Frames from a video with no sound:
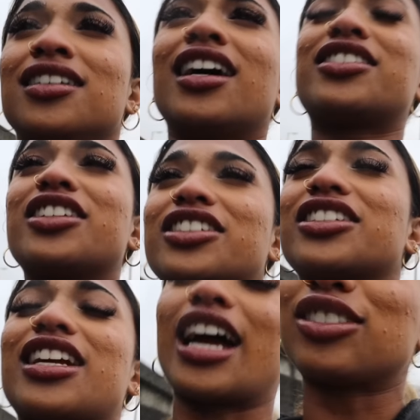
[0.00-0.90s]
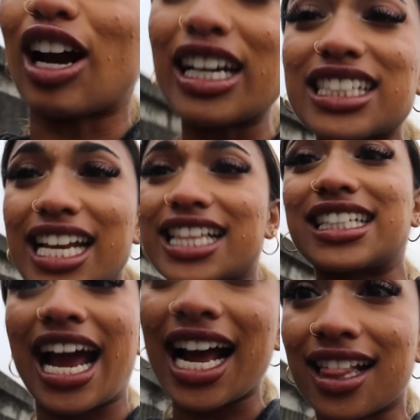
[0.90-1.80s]
I tried to take the
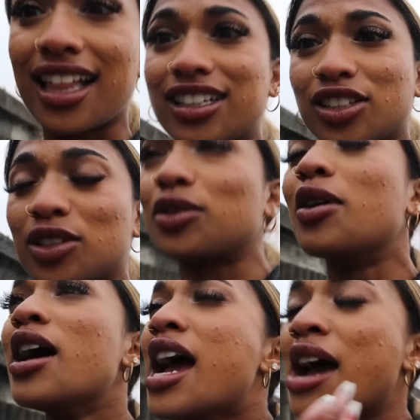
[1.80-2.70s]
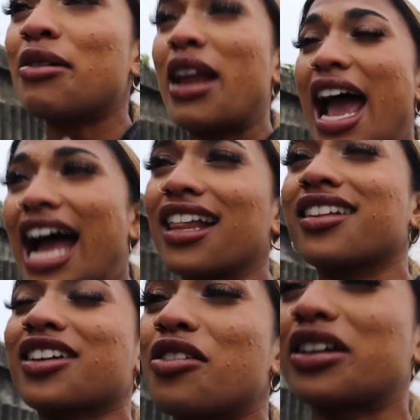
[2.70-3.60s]
taxi too. And when I
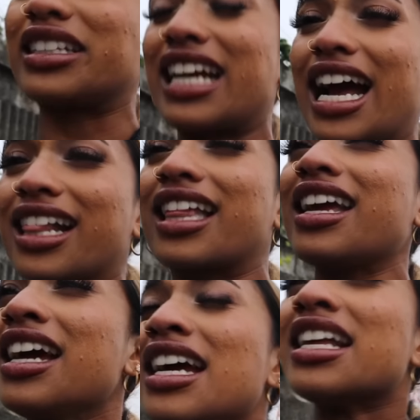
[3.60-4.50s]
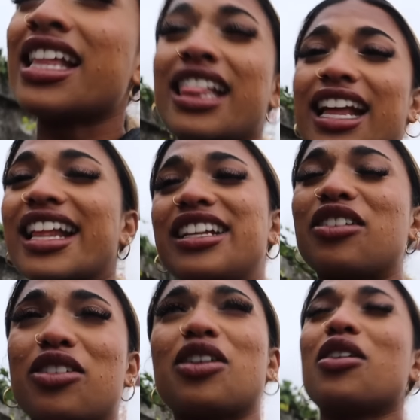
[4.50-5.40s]
asked to go on the taxi, they said they
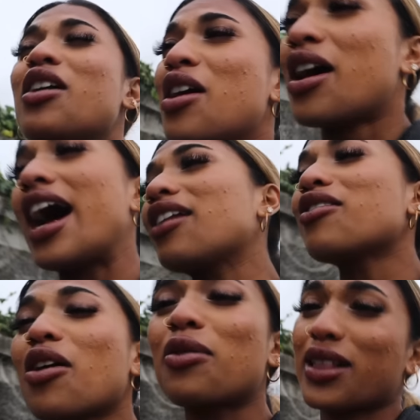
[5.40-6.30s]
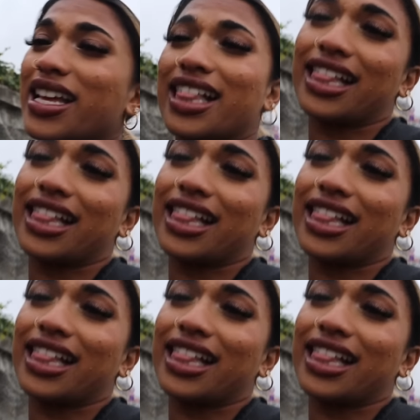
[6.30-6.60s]
don't know. I don't know what they